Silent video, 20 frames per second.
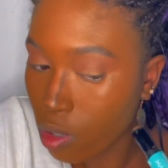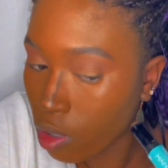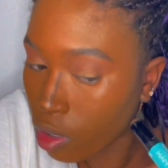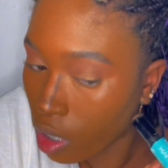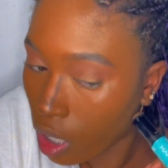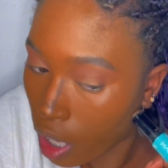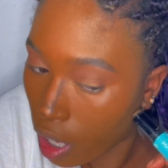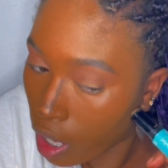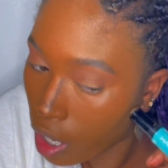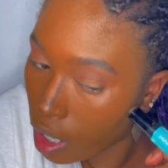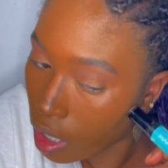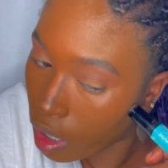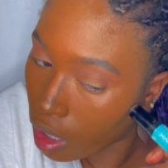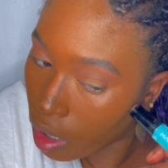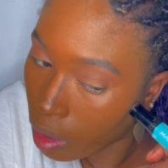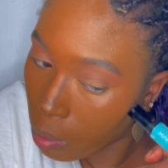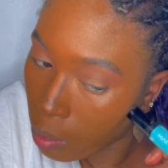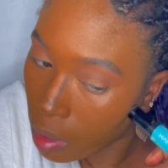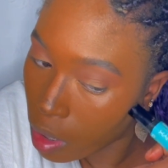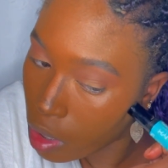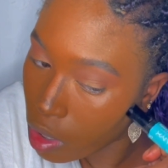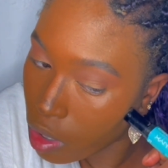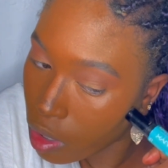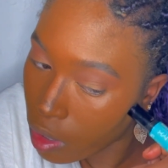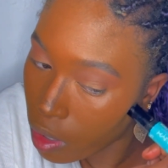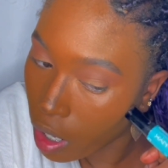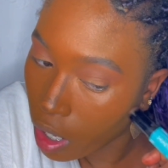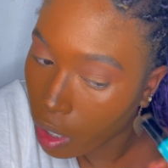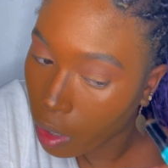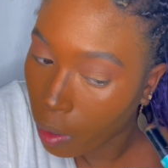so that I make
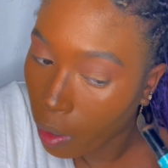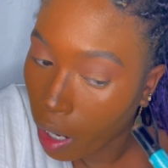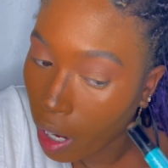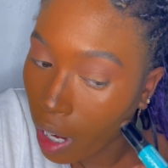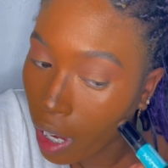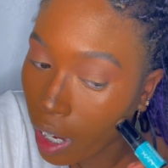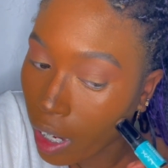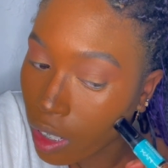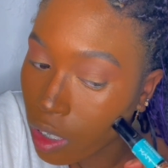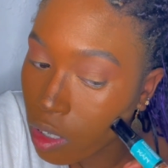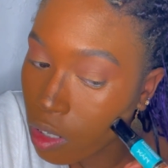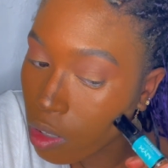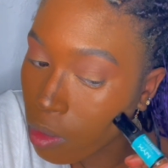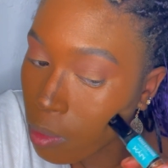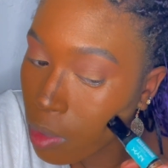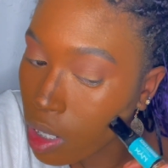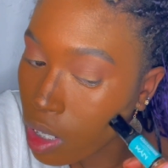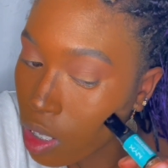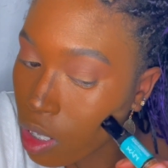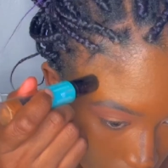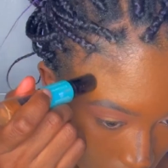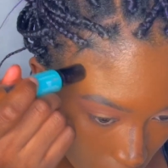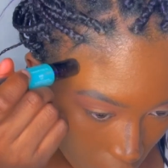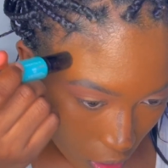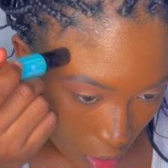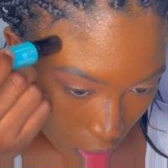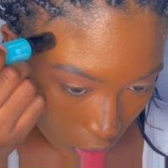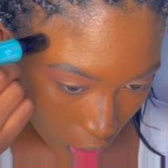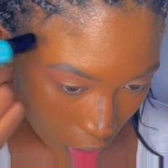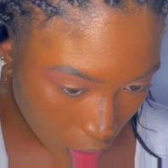sure I don't add too much.
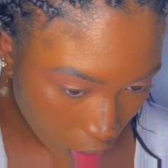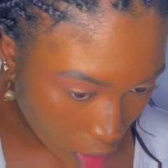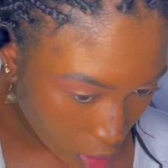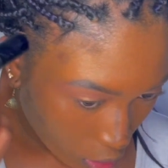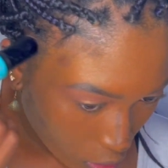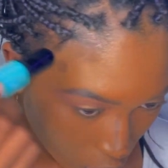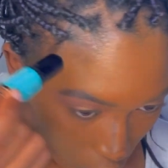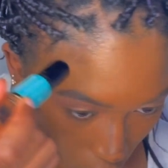On here,